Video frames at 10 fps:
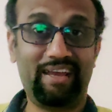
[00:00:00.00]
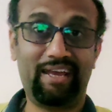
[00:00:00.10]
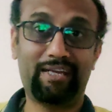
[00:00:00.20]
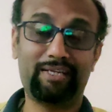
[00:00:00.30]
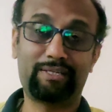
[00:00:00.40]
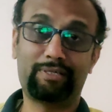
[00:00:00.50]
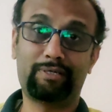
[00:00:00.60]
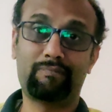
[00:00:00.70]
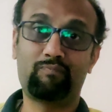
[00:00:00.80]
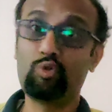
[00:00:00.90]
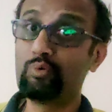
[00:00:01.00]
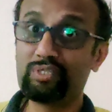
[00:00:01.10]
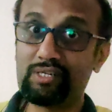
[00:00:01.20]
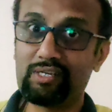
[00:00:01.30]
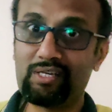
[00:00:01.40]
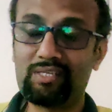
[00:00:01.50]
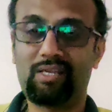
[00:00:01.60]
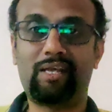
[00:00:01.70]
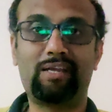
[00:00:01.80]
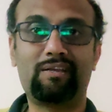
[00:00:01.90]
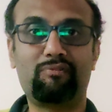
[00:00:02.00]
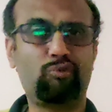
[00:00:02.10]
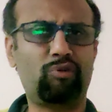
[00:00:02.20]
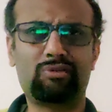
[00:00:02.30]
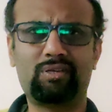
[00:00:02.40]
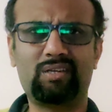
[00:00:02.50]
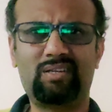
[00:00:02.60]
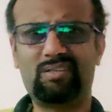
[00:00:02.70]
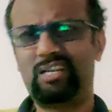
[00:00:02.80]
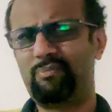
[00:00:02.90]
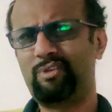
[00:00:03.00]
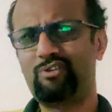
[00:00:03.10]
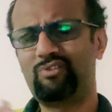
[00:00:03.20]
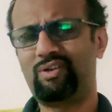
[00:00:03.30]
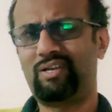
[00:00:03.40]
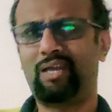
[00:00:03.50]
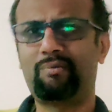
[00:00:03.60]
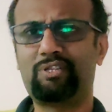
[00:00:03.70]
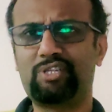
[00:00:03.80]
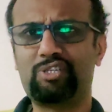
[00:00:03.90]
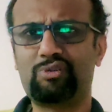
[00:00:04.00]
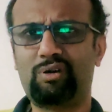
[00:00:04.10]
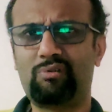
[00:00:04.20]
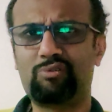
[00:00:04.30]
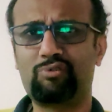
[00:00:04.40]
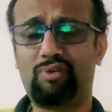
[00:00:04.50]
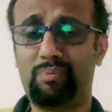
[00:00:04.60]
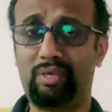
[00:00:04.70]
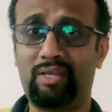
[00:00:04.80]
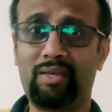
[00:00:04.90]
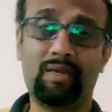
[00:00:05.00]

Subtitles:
And do visit us, and if you want to learn, let me know and I will teach you how to do farming.